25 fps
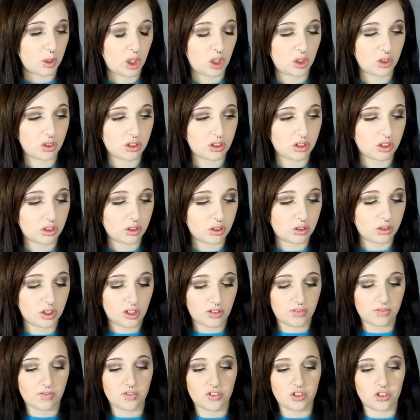Also,
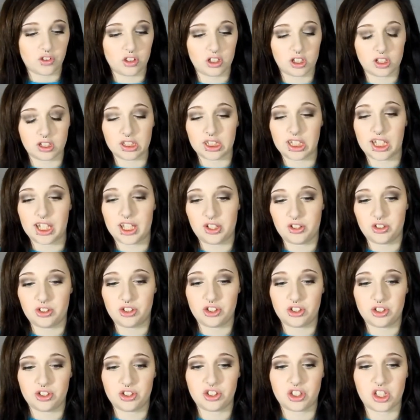if the
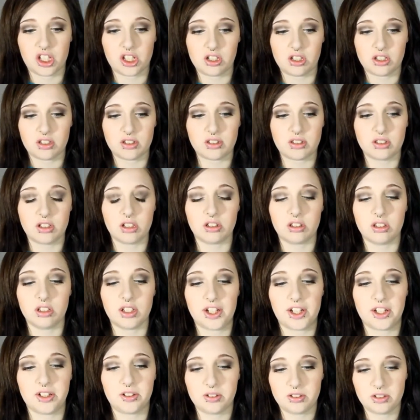lighter your skin is, the
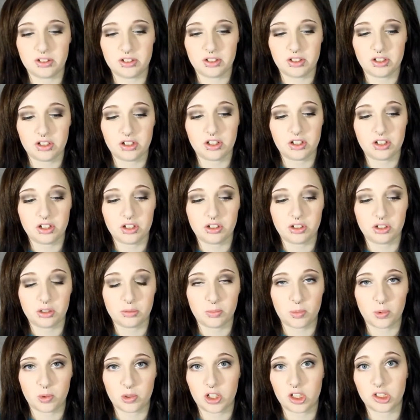lighter
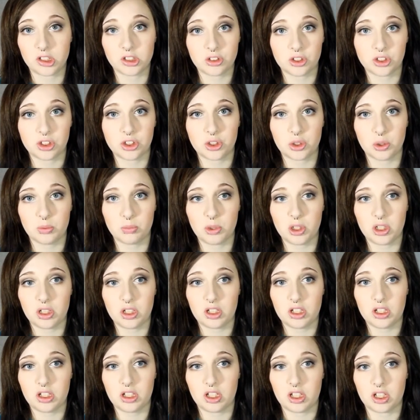your bronzer should
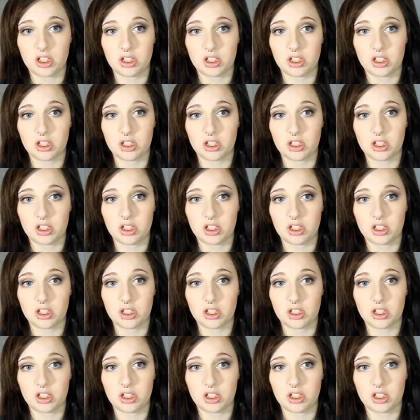be,